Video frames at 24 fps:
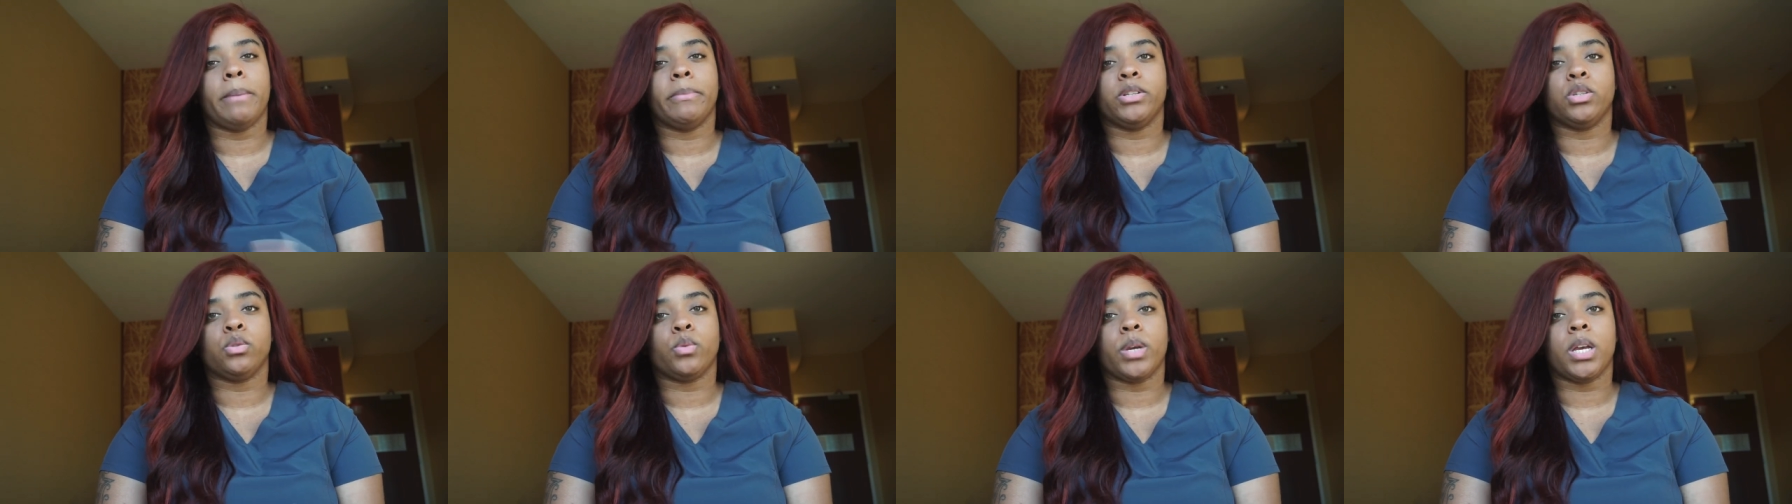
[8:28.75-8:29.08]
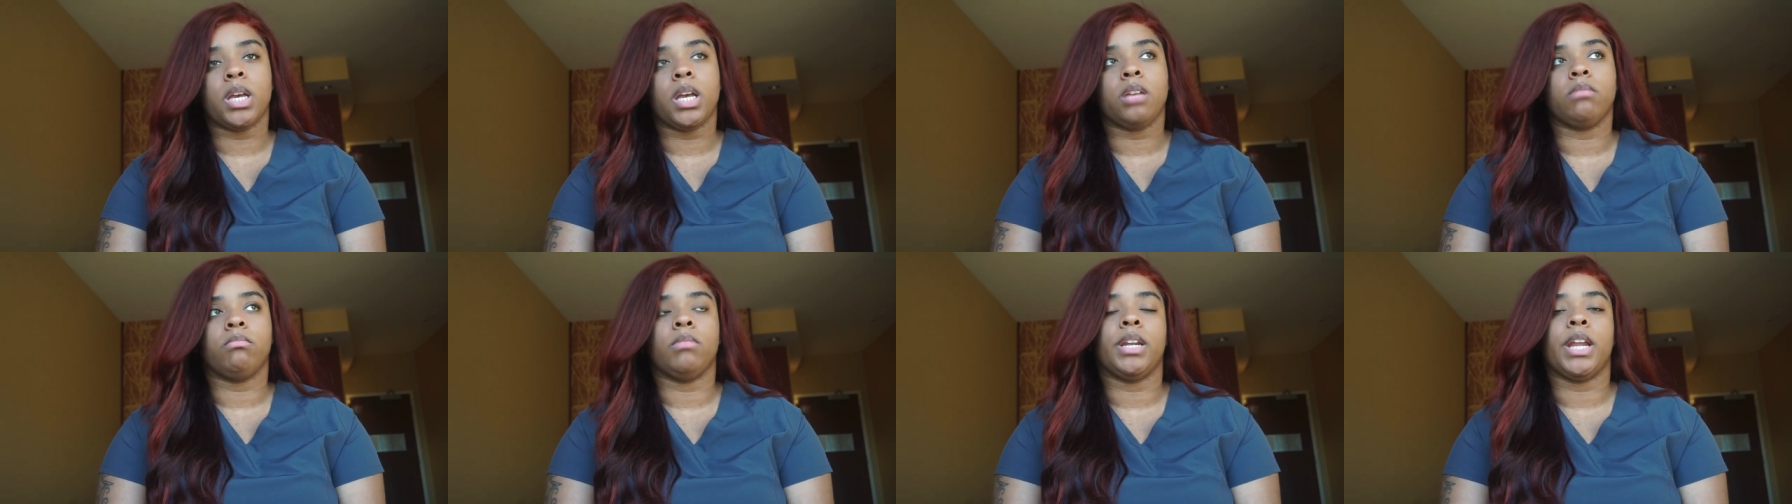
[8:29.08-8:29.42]

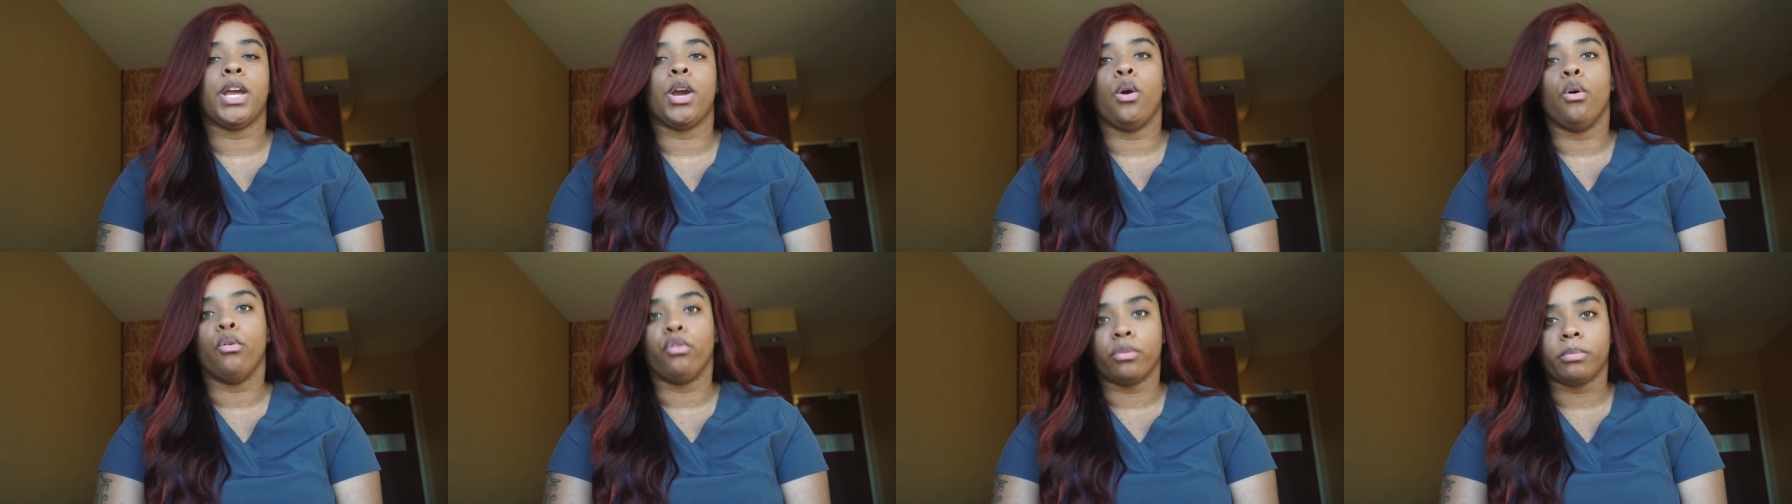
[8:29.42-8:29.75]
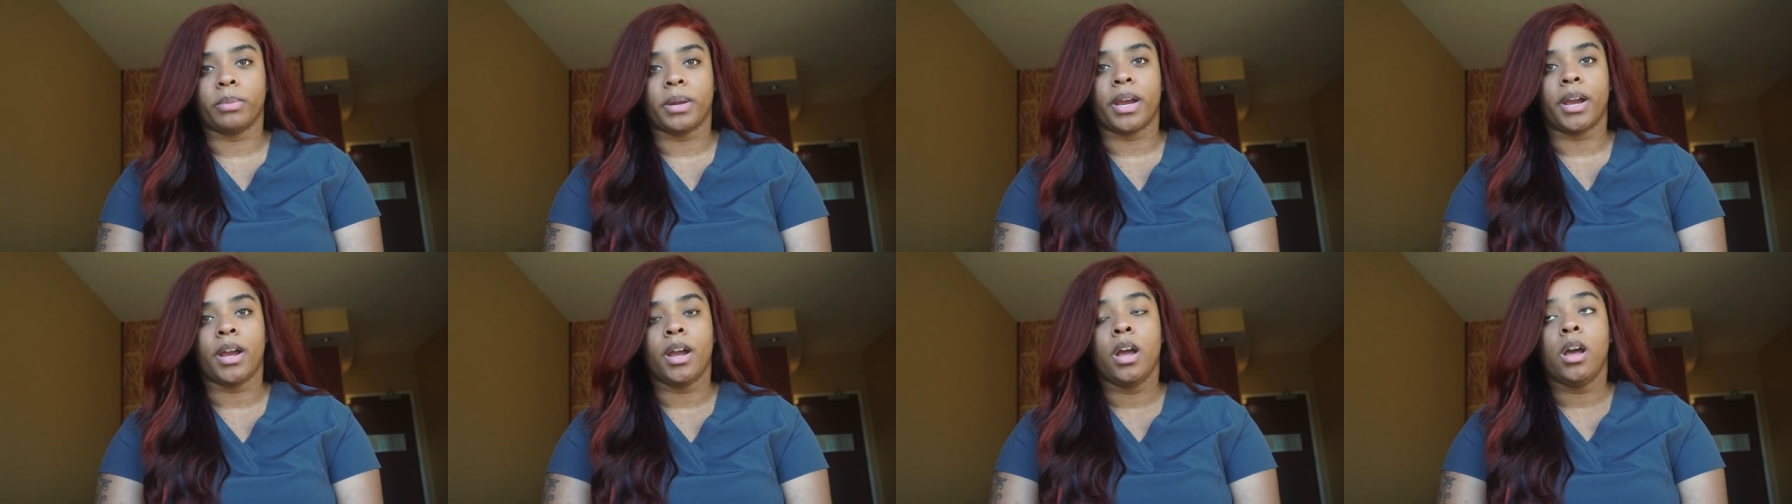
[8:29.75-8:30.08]
between and then go from
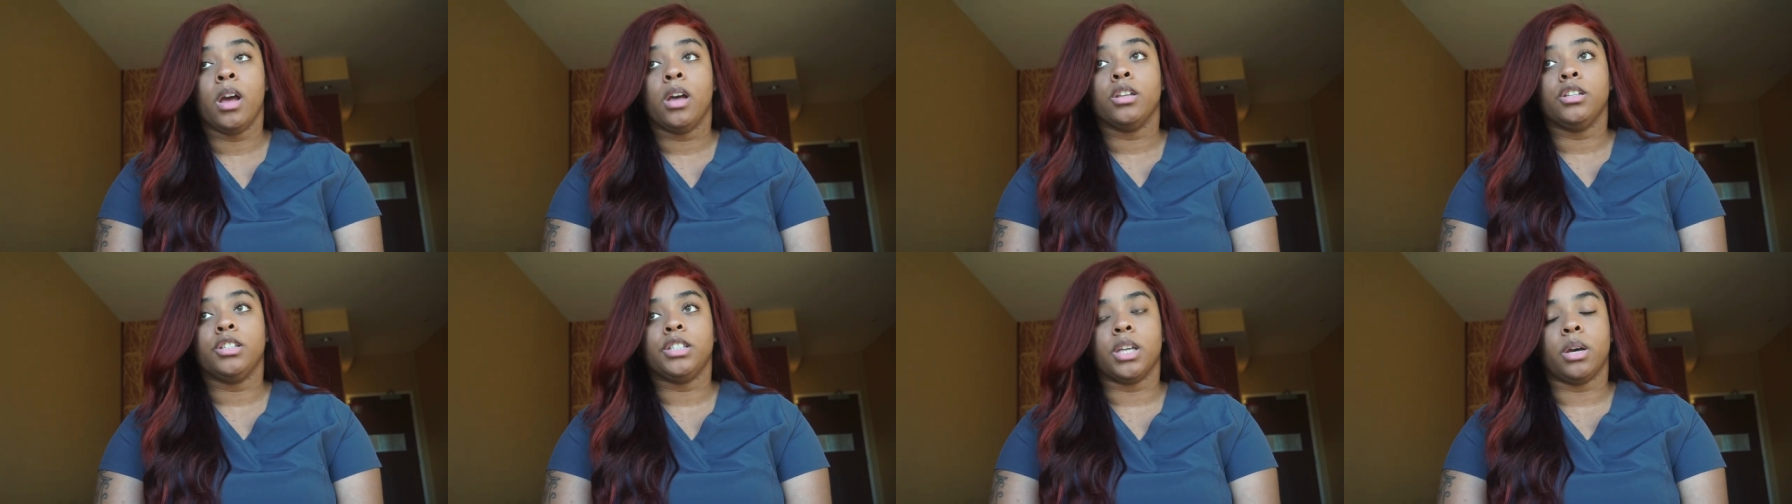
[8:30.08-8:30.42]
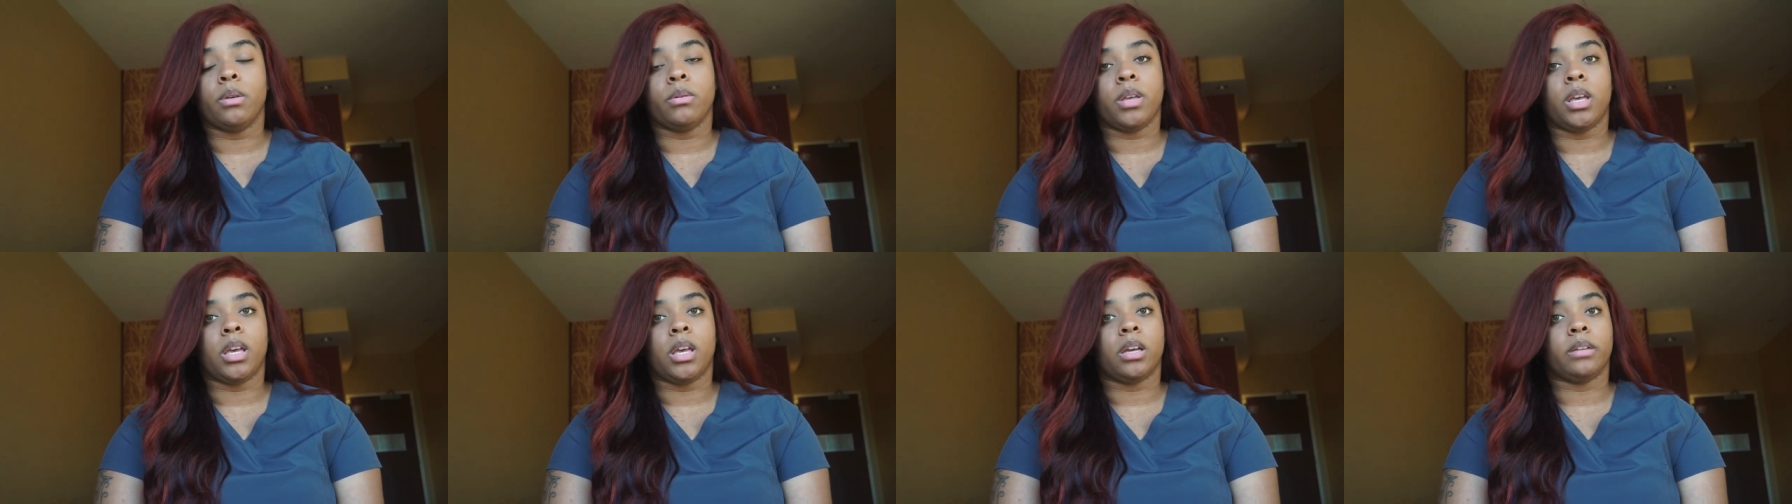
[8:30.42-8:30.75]
there. So
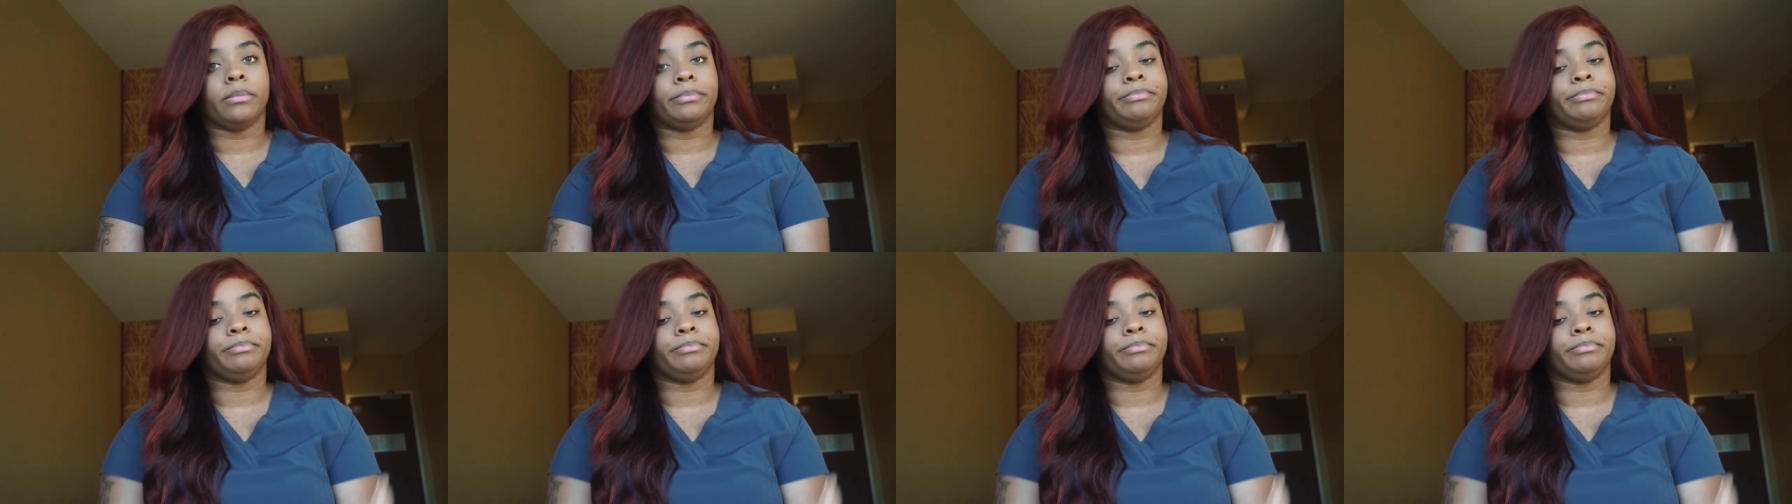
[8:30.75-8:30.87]
yeah.